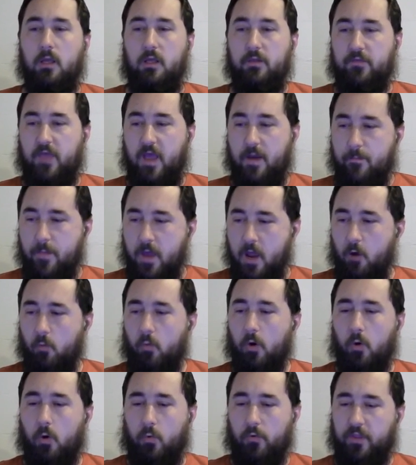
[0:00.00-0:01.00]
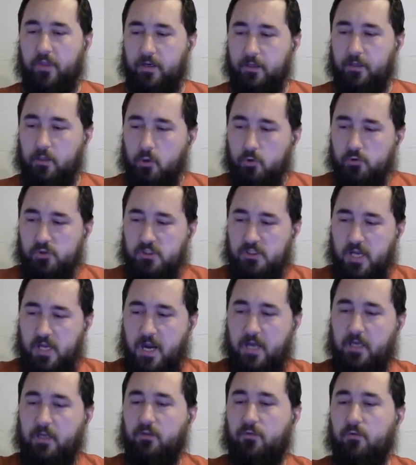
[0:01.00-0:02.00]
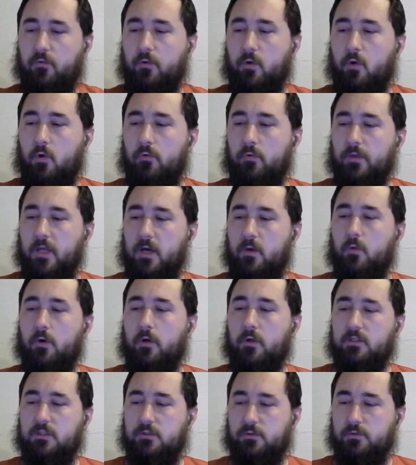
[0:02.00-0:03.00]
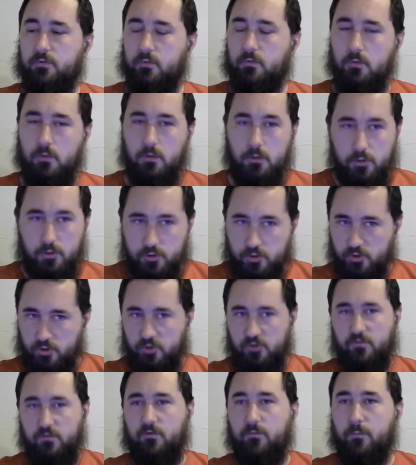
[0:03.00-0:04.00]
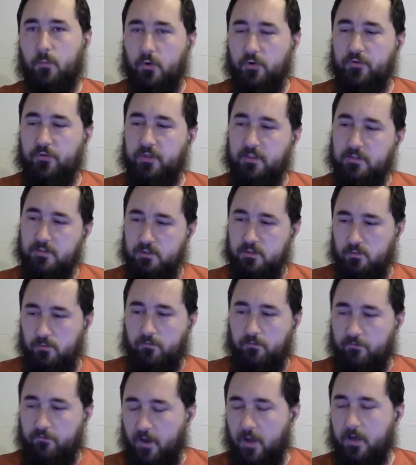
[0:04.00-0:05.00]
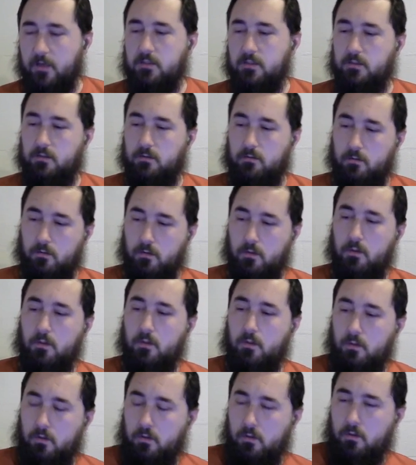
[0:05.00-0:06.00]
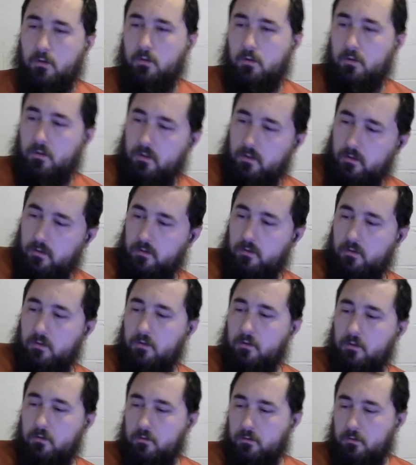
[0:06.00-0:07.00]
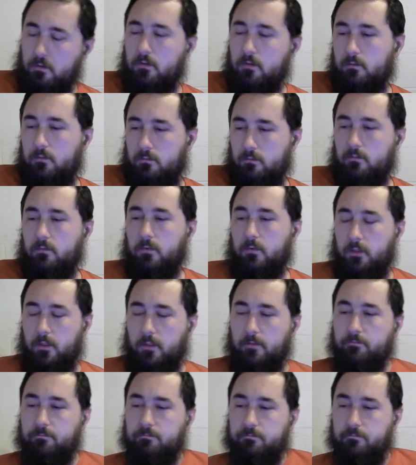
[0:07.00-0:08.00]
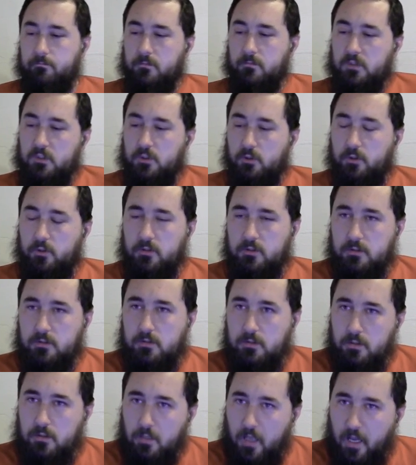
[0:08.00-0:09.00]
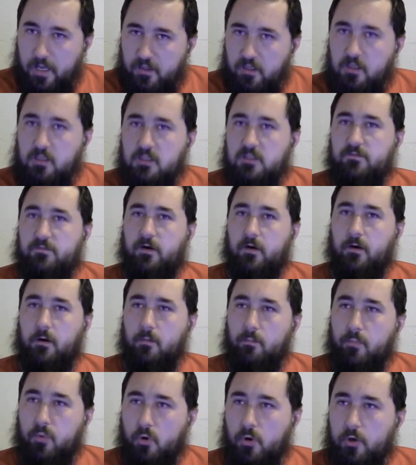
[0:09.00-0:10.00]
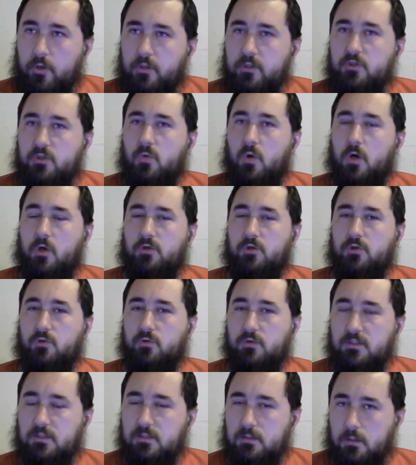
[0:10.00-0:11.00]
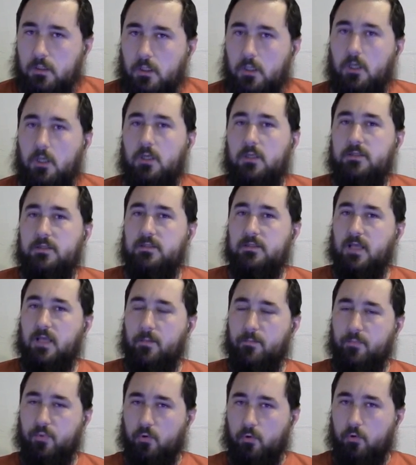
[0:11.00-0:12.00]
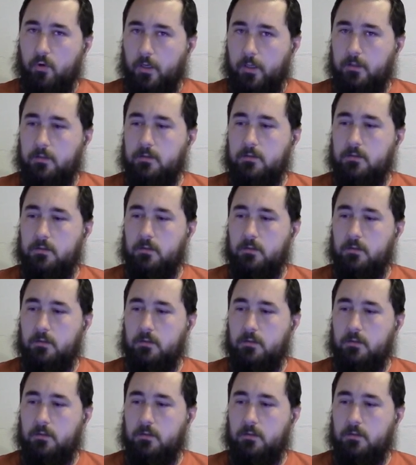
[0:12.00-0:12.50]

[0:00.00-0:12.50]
that malware will then go scanning through the whole network to search for more things to infect. Okay. Yeah. So it, I think it's very important to also separate